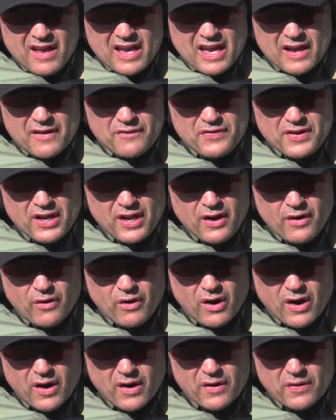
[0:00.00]
if you
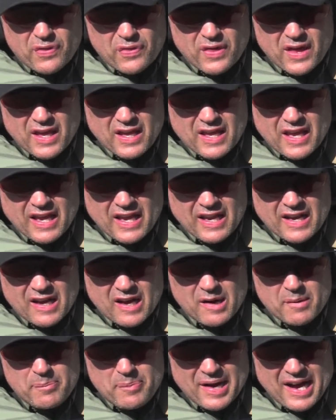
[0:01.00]
are thinking
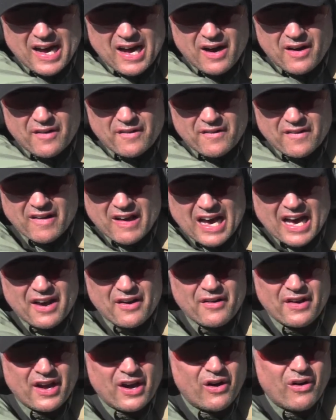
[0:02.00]
about, I
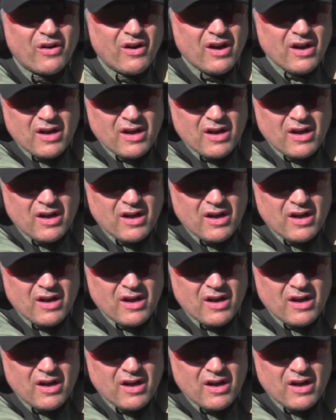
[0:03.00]
don't know,